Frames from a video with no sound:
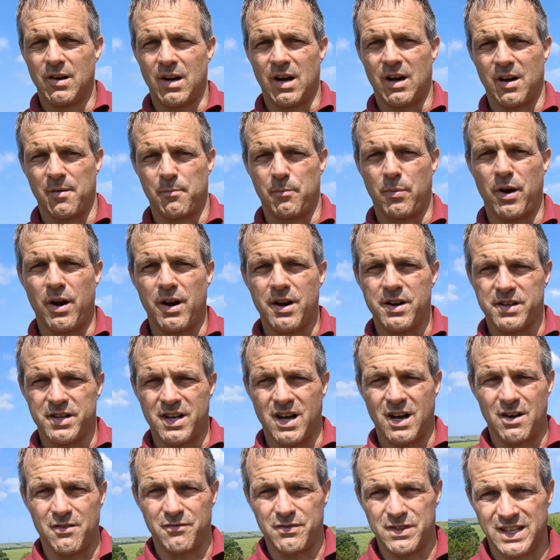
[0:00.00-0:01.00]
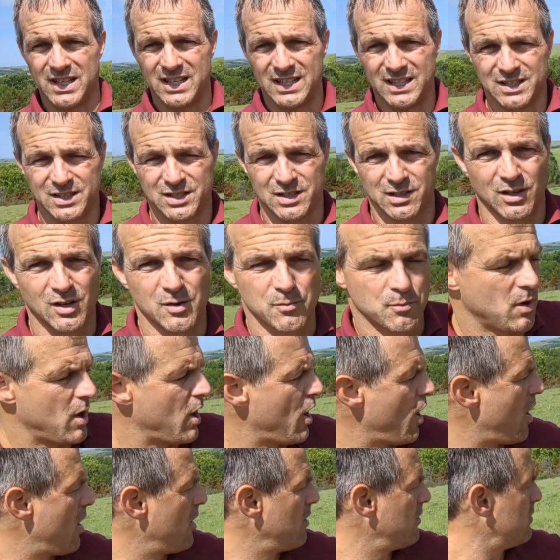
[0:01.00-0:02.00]
are part of the hill slope
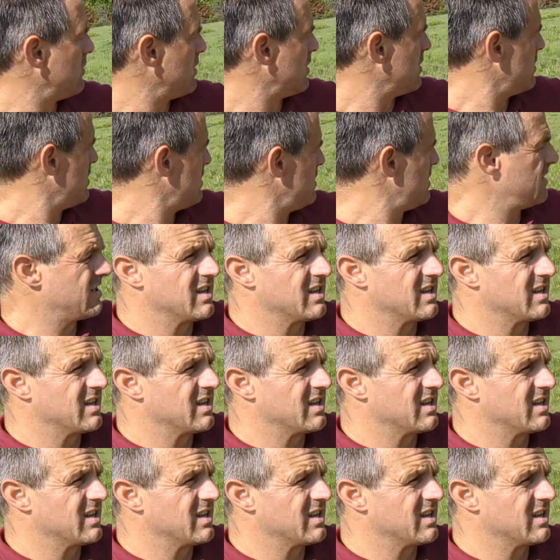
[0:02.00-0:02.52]
under